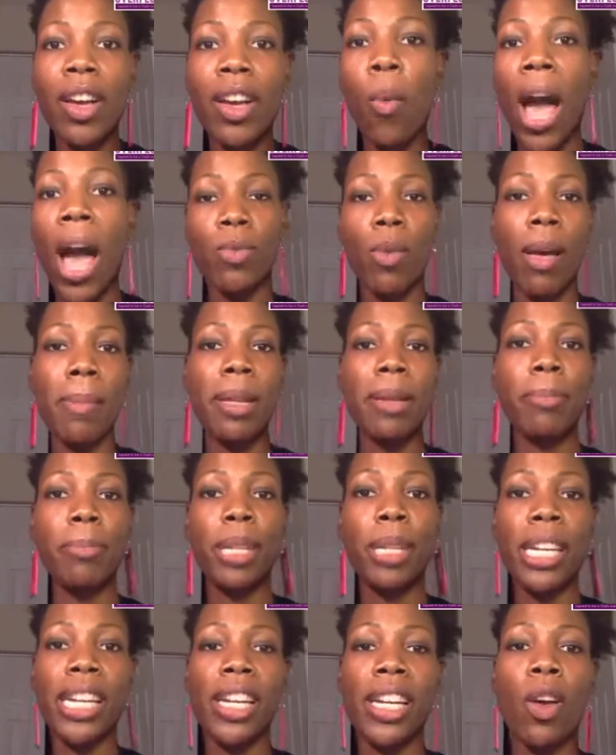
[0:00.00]
wise
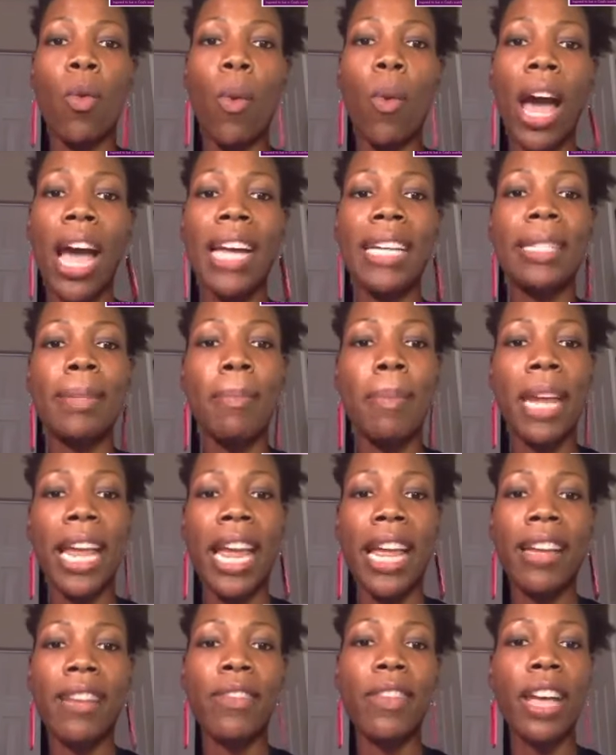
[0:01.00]
woman, being a wise
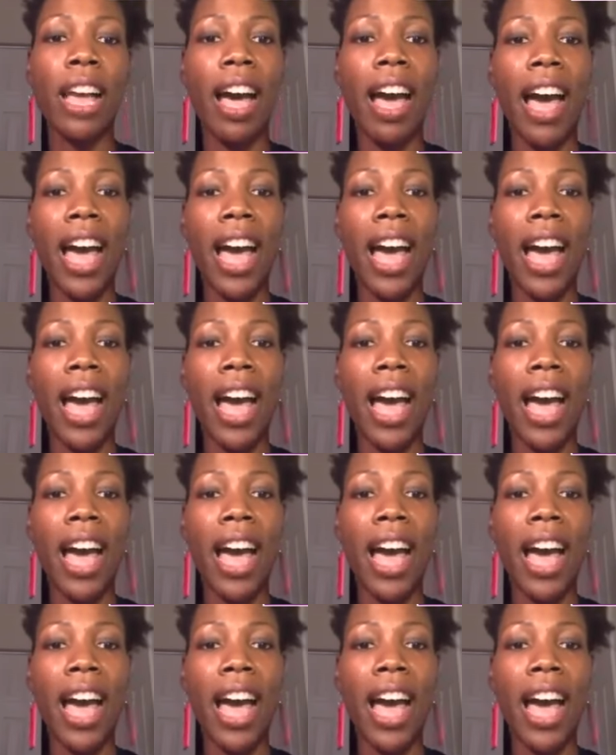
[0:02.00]
man of